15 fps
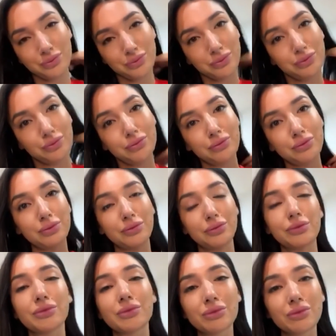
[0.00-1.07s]

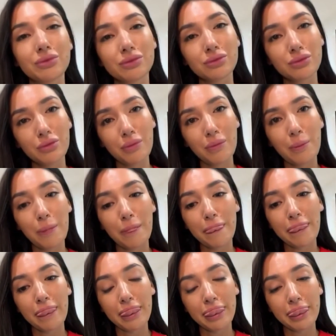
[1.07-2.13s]

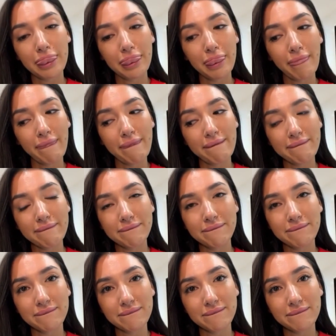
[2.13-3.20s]
(silent)